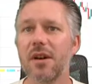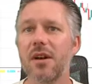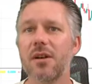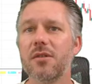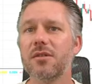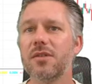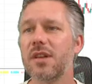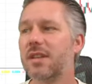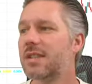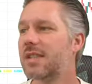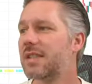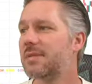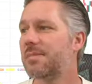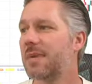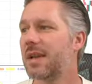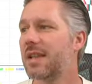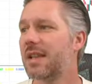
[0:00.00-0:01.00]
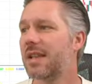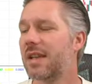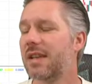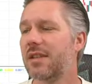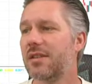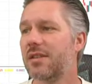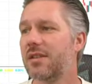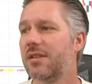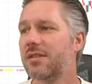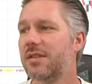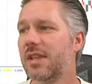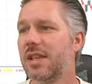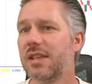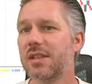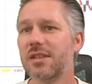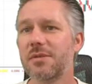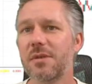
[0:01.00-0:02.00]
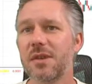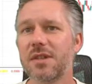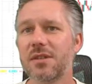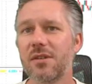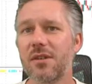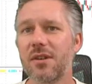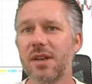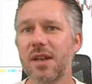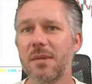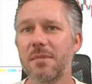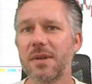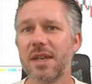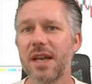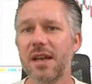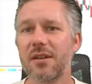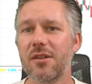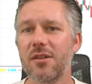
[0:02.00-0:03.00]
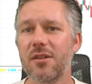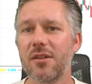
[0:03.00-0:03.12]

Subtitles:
I also anticipate the New Zealand US dollar coming down.